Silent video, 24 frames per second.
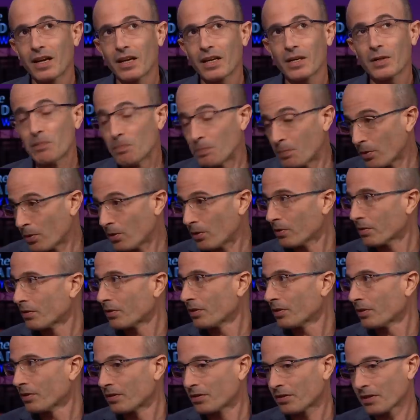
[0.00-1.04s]

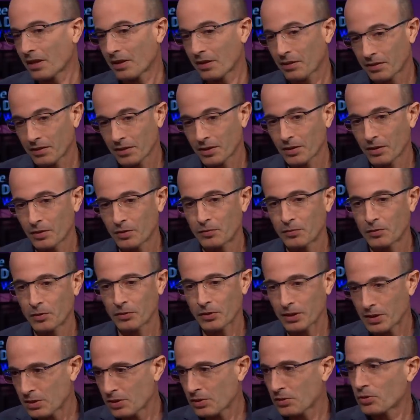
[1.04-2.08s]
important, I think,
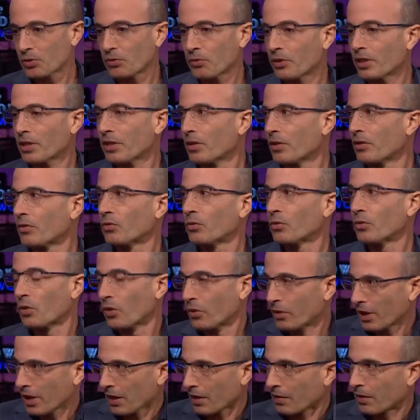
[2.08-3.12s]
for history to
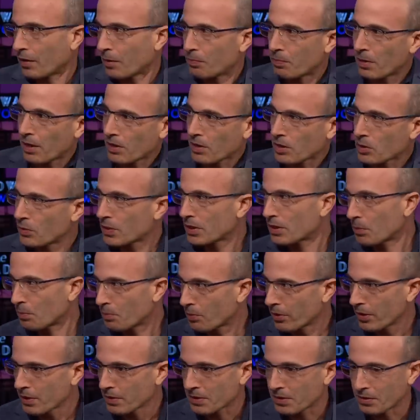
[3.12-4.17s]
connect the past with the
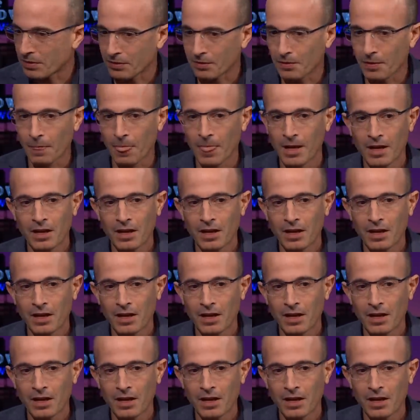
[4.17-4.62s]
present.